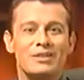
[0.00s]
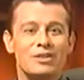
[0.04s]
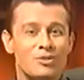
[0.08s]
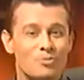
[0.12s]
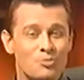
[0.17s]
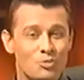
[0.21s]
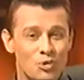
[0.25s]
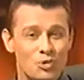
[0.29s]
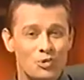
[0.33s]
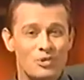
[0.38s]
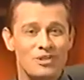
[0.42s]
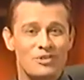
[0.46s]
The
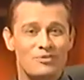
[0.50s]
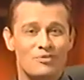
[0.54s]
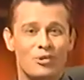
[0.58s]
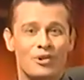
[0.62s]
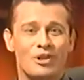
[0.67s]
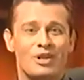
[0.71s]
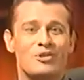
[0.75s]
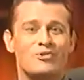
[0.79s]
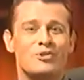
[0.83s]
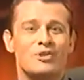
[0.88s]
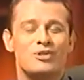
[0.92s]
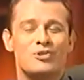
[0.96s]
beauty of
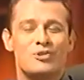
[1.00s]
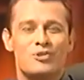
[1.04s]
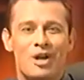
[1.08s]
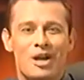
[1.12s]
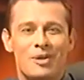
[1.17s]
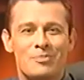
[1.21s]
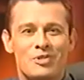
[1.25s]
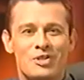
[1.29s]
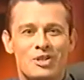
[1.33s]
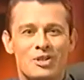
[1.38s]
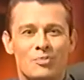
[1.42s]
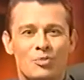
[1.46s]
working with a
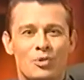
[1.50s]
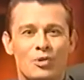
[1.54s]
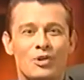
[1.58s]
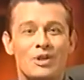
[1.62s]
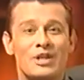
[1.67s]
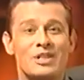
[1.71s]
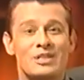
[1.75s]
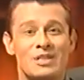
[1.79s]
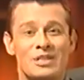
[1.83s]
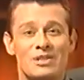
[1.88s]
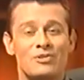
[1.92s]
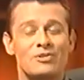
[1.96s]
dropshipper
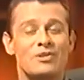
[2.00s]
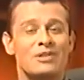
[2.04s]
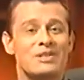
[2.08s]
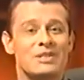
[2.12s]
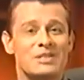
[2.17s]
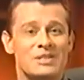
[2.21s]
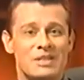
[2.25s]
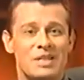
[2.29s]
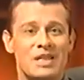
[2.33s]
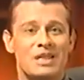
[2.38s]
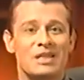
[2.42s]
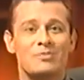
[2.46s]
is that you can
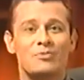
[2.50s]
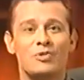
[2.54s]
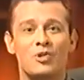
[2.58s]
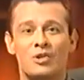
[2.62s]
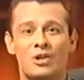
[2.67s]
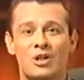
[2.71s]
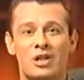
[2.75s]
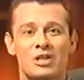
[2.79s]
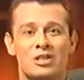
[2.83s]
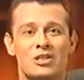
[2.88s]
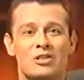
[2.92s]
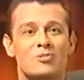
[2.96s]
send them your
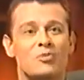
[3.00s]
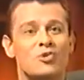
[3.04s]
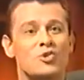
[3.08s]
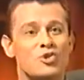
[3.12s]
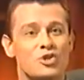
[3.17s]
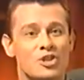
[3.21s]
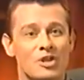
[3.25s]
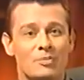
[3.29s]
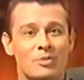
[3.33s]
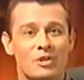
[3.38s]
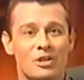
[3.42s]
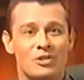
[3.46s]
customer's
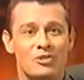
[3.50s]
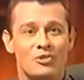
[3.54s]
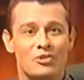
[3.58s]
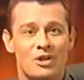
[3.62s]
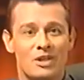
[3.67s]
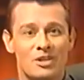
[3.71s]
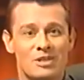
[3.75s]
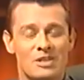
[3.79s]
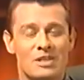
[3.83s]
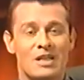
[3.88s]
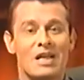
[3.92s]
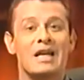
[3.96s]
shipping
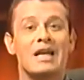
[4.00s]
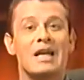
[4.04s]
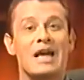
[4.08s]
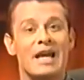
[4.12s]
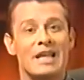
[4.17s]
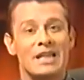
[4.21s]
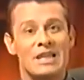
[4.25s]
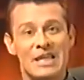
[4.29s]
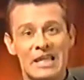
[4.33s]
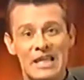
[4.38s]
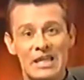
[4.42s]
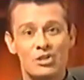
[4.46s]
address
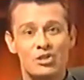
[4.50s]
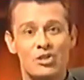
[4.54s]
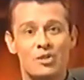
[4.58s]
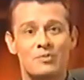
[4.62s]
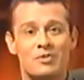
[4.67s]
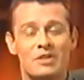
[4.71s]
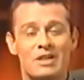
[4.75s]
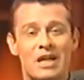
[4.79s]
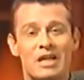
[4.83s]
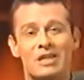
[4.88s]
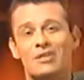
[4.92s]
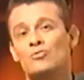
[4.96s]
and they
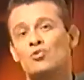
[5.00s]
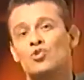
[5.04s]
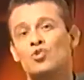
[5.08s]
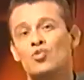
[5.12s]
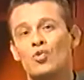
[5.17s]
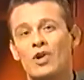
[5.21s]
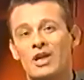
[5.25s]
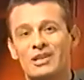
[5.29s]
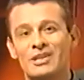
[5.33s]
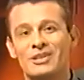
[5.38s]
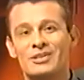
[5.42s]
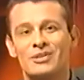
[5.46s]
ship the item
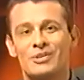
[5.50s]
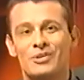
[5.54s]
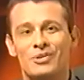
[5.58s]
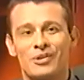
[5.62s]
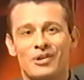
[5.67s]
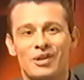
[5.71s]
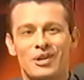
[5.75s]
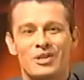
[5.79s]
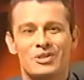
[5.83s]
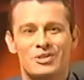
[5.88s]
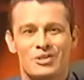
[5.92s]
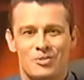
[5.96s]
directly to
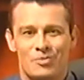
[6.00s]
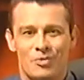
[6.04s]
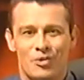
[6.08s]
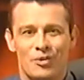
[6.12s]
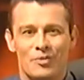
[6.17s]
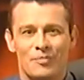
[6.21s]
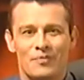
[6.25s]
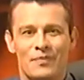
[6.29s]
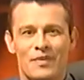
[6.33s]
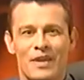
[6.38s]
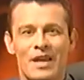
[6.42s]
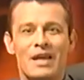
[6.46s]
your
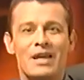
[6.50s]
customer.